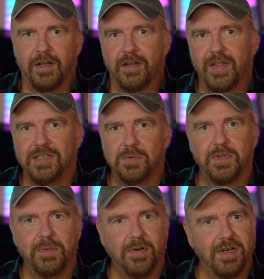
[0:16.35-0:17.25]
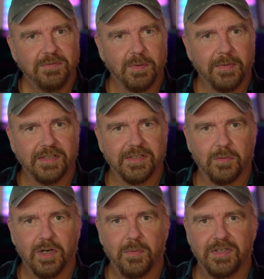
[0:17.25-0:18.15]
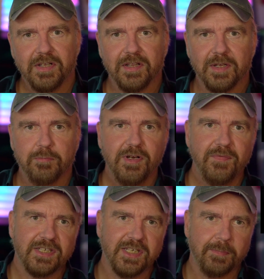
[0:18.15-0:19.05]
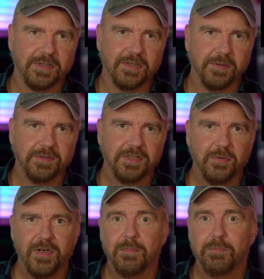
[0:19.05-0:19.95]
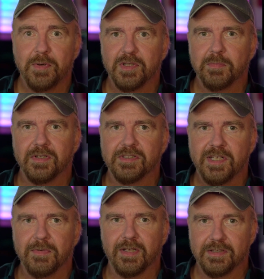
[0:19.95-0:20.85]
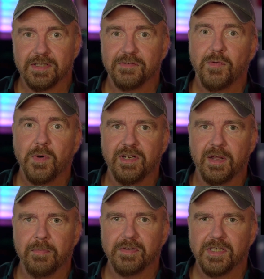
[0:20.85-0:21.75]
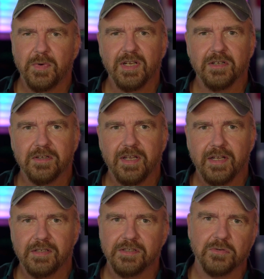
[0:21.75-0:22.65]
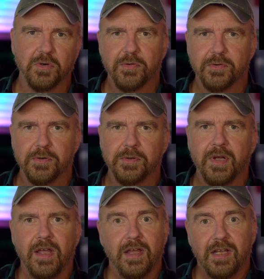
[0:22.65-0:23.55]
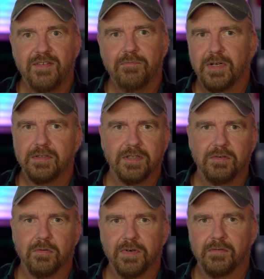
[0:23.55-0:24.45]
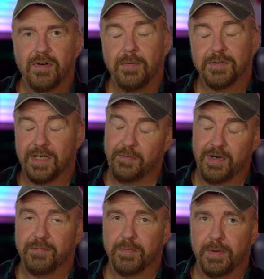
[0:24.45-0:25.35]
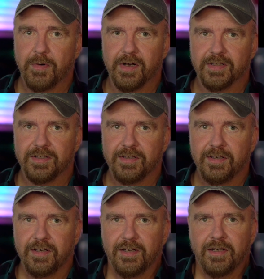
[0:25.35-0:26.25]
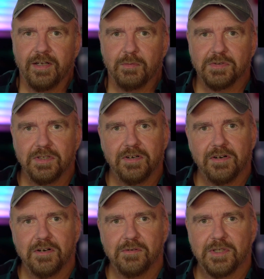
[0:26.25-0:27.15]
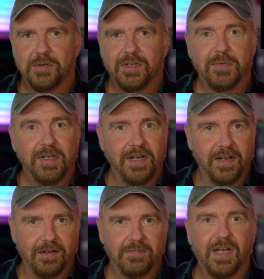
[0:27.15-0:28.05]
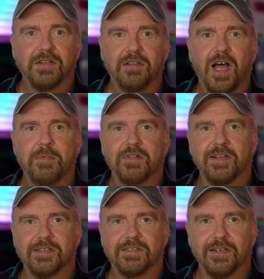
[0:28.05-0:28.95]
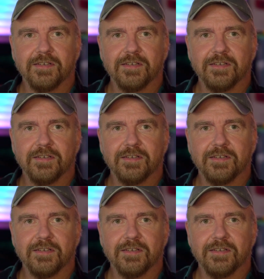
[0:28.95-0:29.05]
That's only possible because of the work we did in the previous episodes to create a buildable assembly listing for Tempest that we can look at, scroll through, and even build into a real ROM set whenever we want. We'll start our code tour at the beginning, at the top of the listing.